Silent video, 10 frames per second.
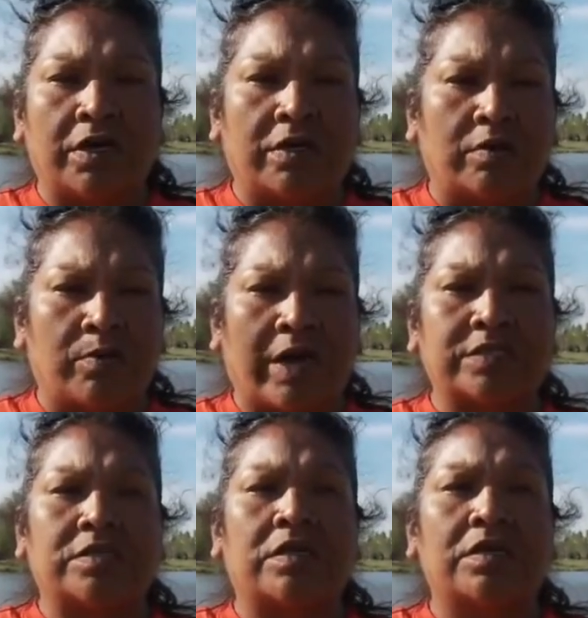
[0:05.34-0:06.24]
and
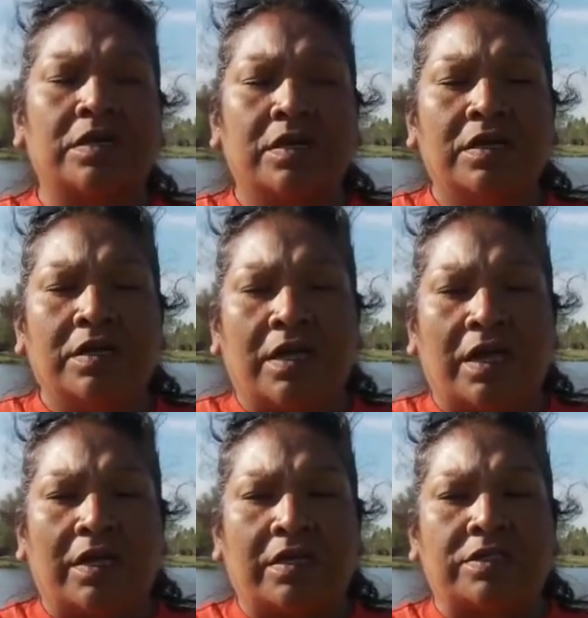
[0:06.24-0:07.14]
Nebraska.
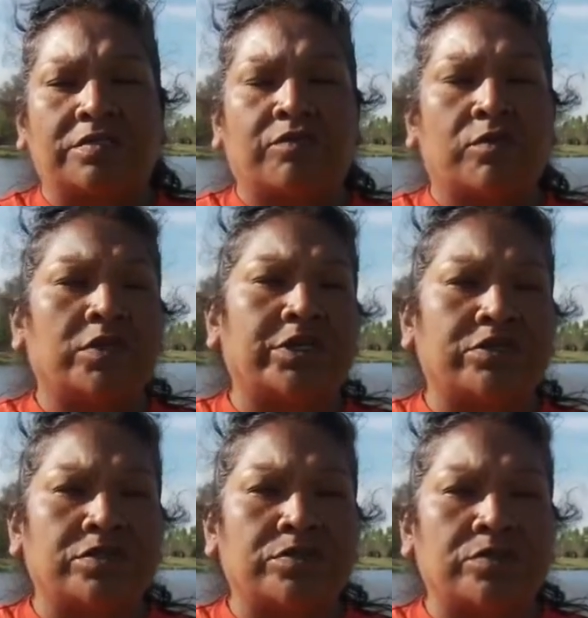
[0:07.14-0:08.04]
And it's four liquor
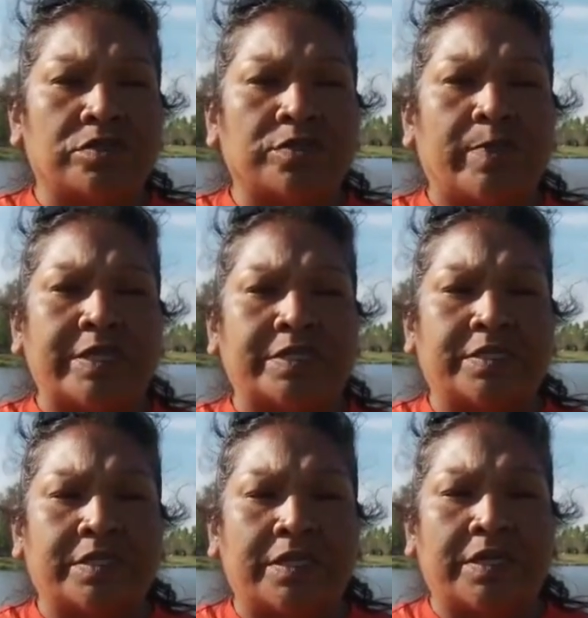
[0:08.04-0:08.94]
stores,
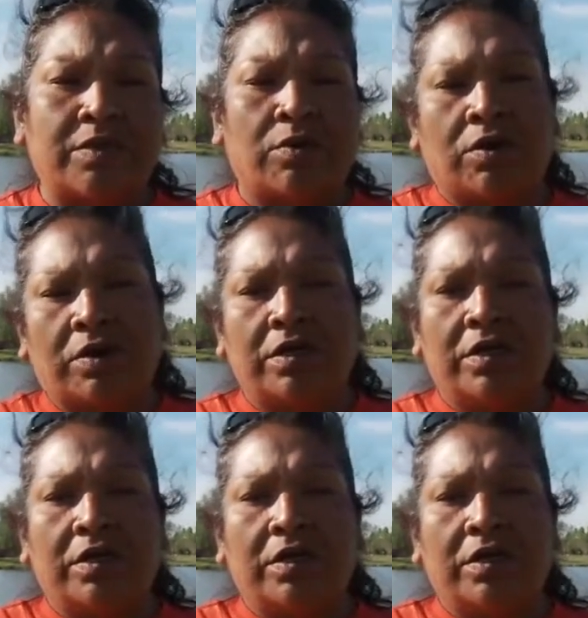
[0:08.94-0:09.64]
basically, or